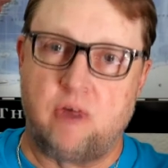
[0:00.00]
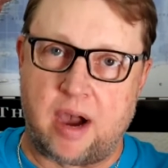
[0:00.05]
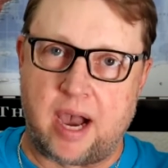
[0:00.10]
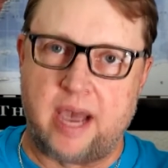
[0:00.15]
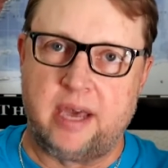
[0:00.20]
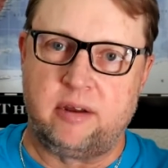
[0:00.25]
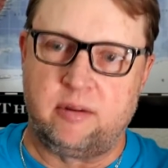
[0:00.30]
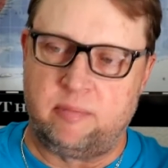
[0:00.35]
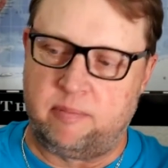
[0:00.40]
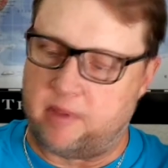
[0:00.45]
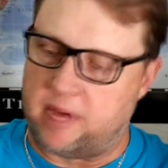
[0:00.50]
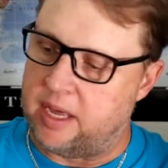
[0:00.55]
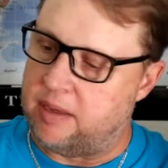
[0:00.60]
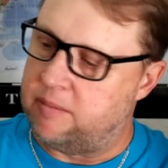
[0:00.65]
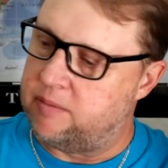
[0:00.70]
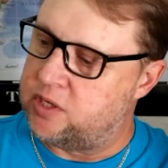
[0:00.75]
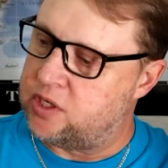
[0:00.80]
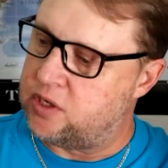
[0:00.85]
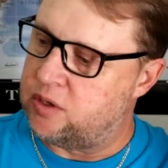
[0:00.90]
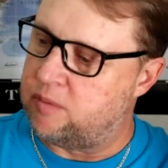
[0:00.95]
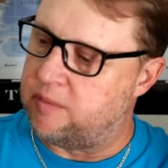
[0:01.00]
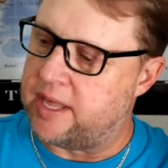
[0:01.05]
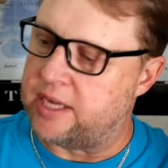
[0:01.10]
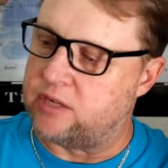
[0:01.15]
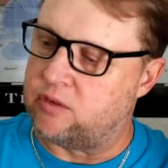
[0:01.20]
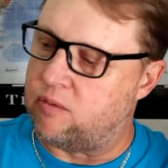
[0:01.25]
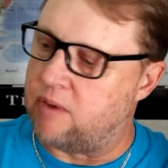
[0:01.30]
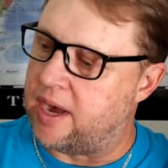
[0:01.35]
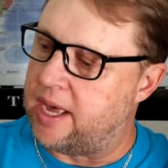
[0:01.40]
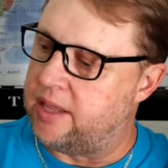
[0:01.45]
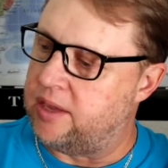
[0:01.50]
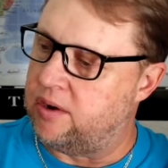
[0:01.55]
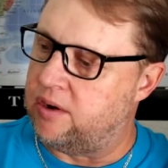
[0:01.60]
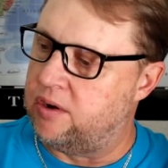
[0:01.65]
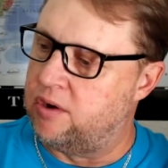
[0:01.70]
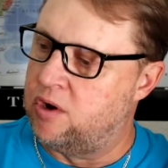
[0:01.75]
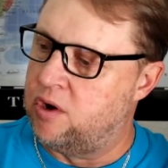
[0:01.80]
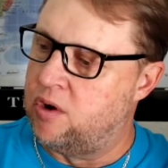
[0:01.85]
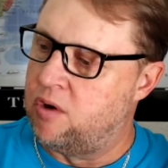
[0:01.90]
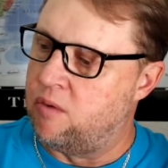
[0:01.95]
item. I'm assuming that's why they're
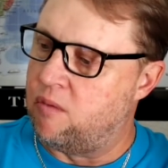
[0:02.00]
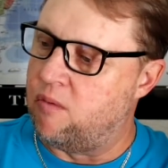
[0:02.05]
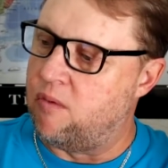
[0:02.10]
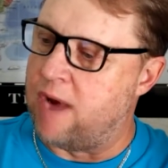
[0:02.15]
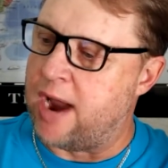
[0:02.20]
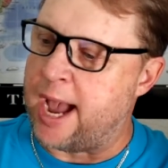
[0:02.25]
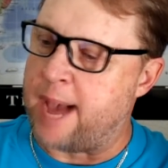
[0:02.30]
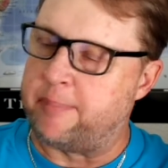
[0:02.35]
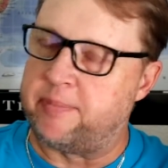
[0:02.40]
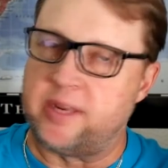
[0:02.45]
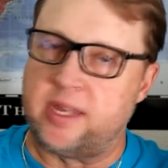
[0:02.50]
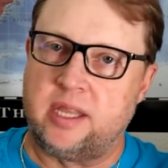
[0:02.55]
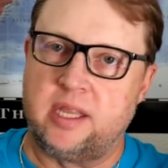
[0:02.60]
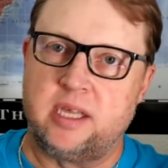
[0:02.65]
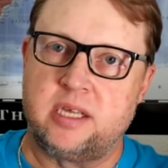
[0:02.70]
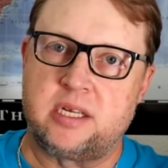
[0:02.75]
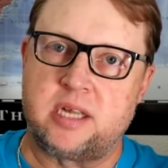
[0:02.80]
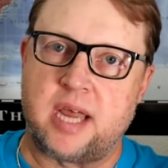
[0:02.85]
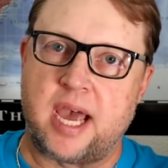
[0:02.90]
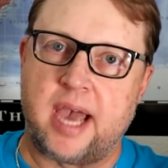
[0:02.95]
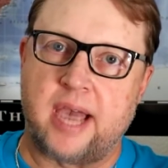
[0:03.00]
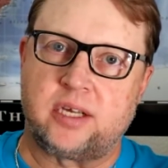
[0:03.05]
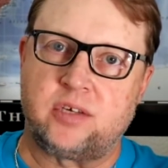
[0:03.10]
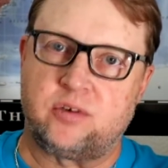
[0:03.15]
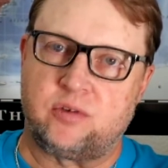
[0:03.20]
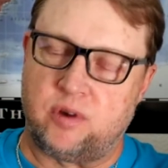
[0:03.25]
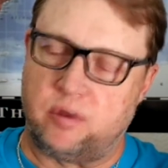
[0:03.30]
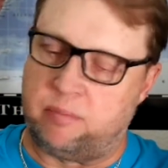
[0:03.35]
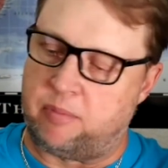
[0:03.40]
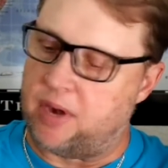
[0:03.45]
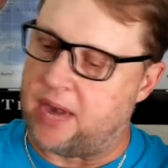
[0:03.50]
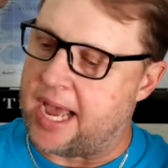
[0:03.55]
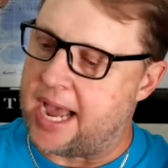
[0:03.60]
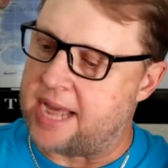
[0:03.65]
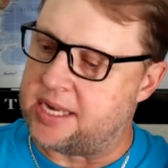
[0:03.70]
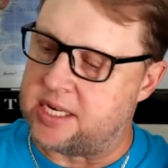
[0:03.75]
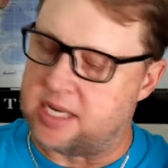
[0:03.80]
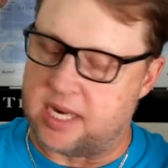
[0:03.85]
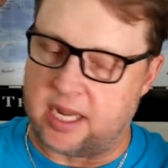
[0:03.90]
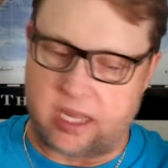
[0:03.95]
wrapped in this extra
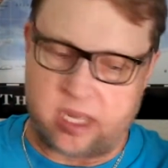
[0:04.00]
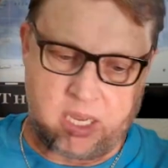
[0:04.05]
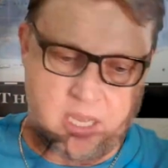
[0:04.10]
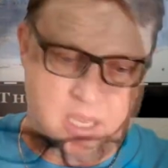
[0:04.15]
plastic.